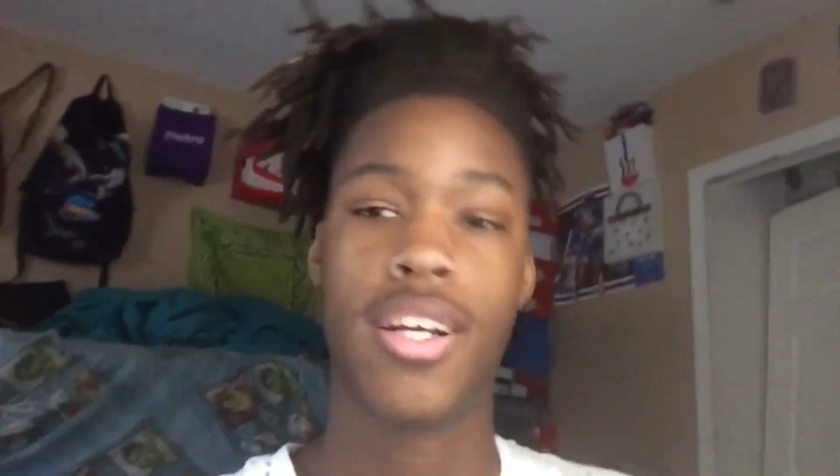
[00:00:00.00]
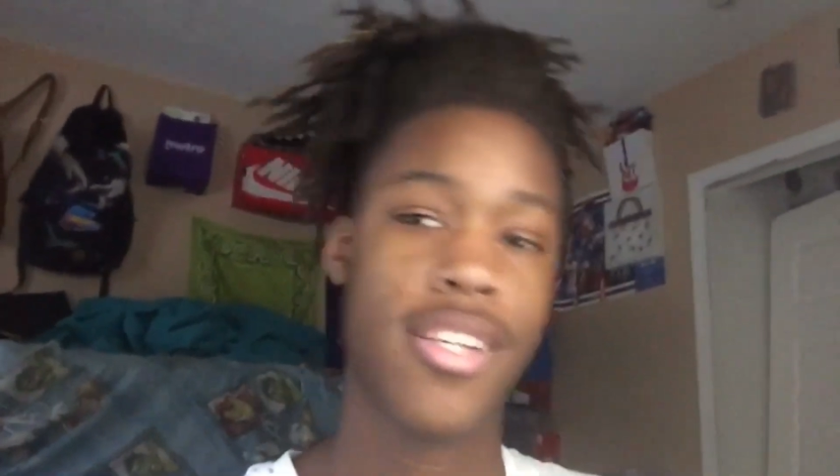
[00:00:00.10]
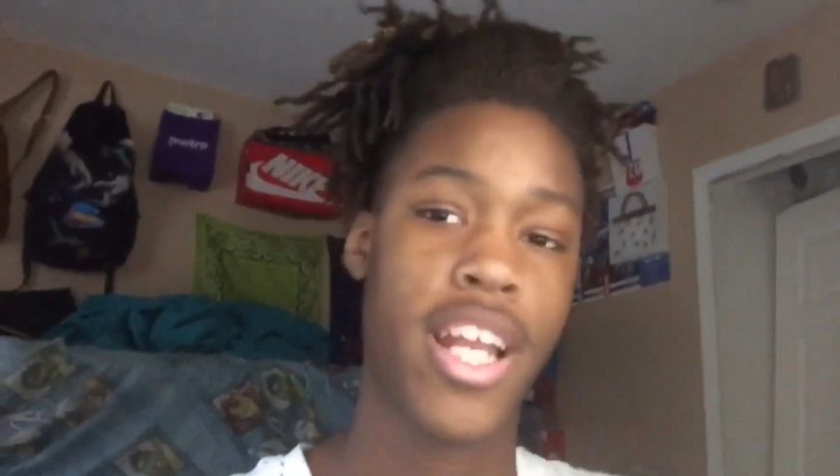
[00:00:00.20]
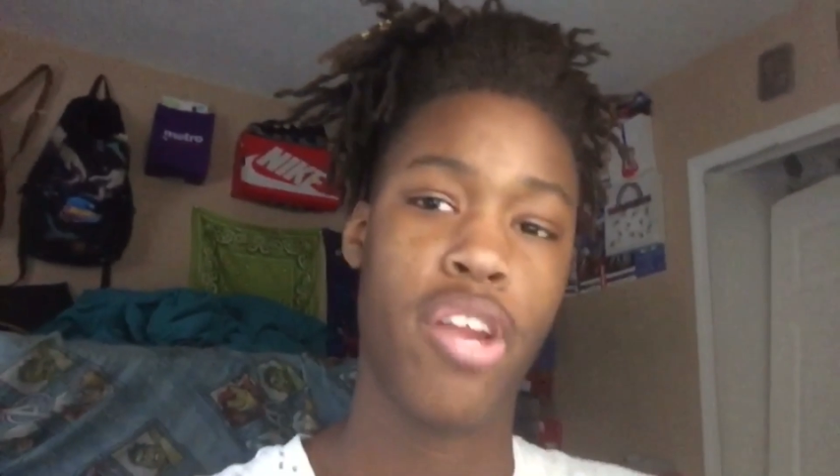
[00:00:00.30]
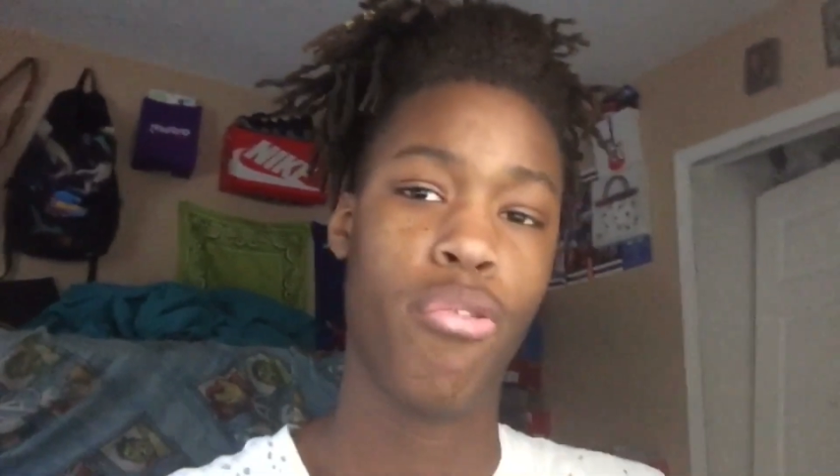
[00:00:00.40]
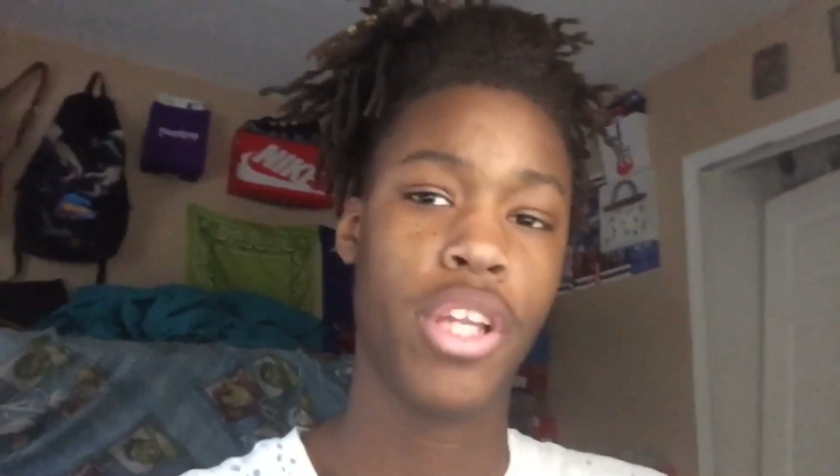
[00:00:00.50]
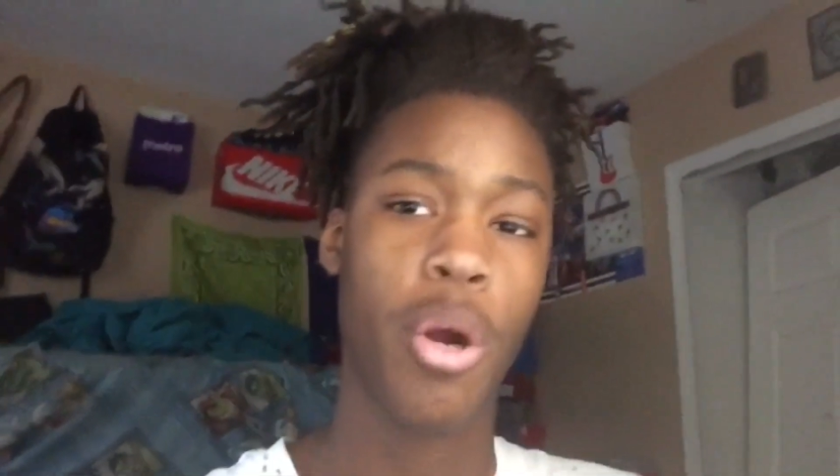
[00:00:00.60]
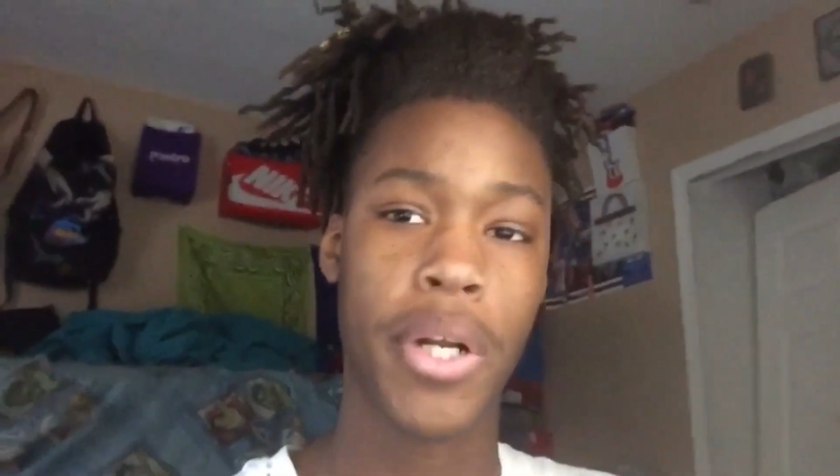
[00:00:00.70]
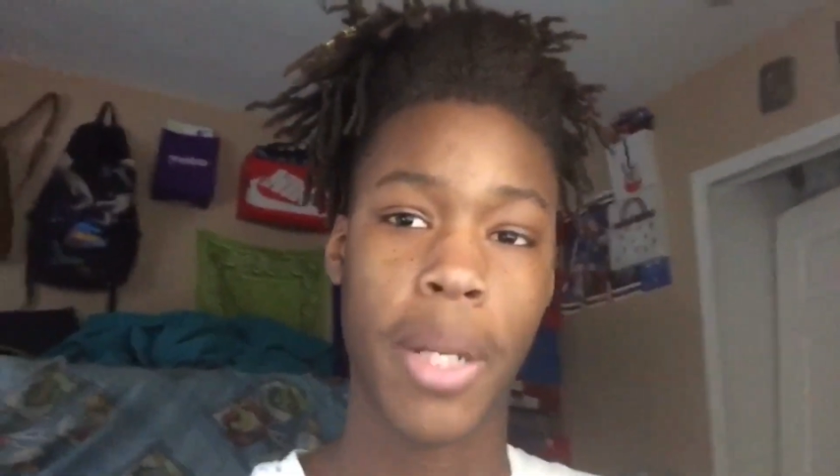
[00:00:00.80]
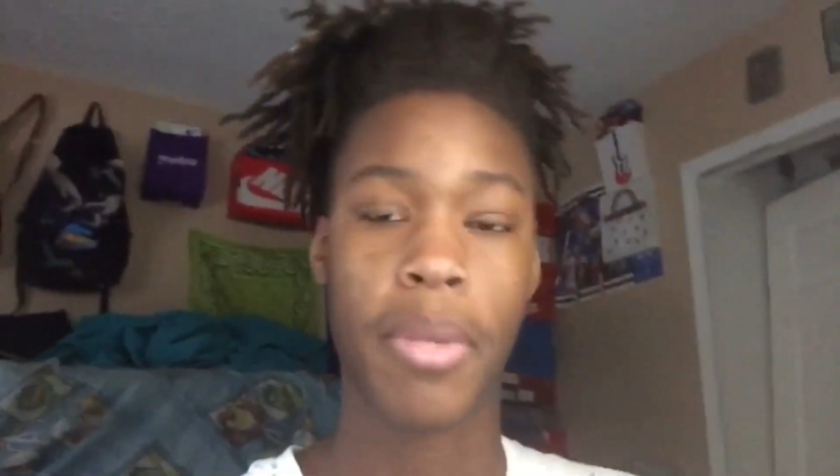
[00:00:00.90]
because I didn't really
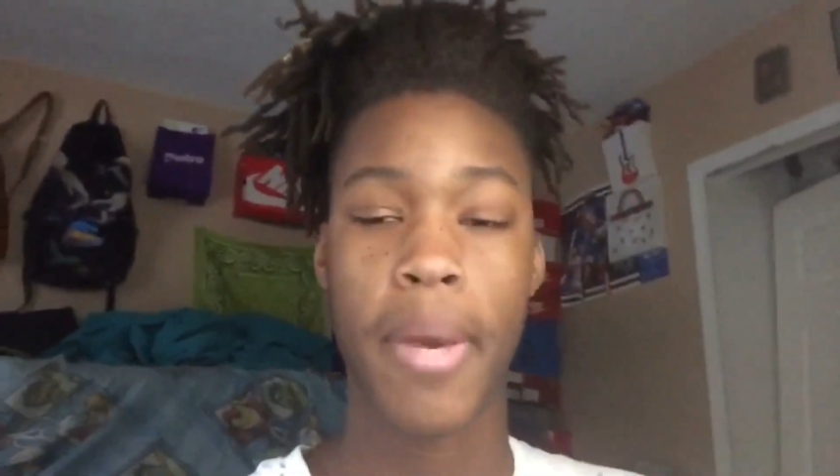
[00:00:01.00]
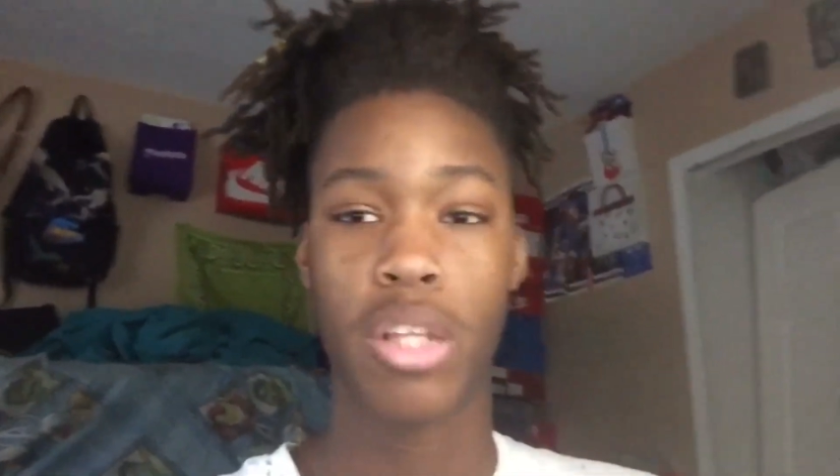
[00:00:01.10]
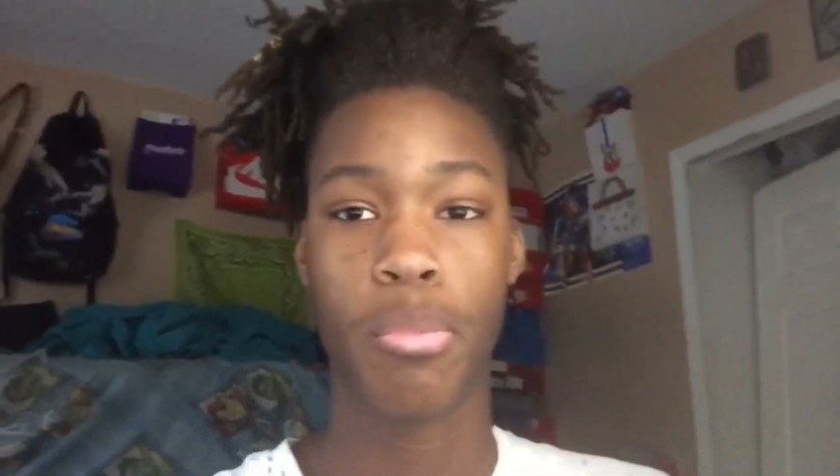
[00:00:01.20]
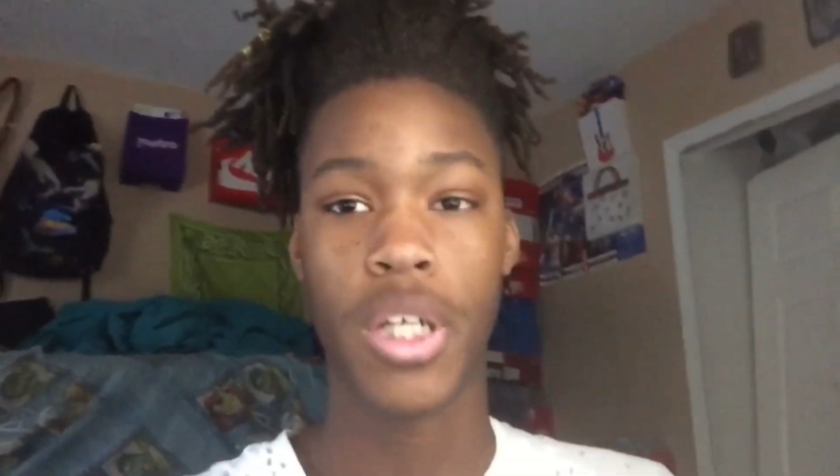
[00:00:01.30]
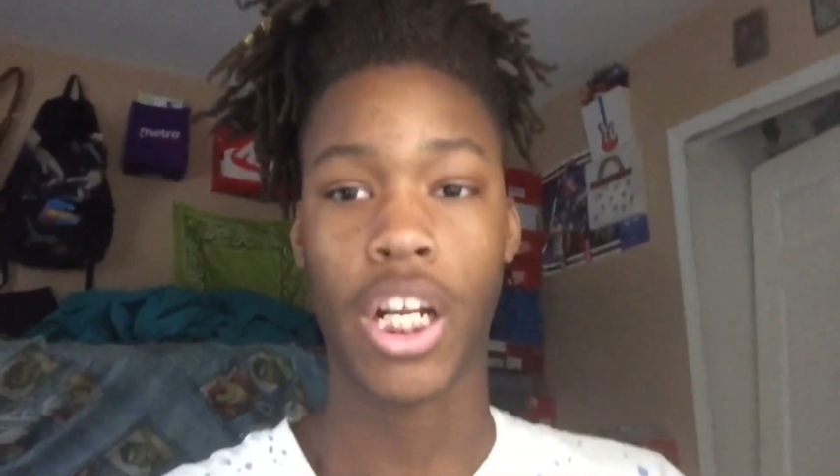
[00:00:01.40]
go in depth about the brush.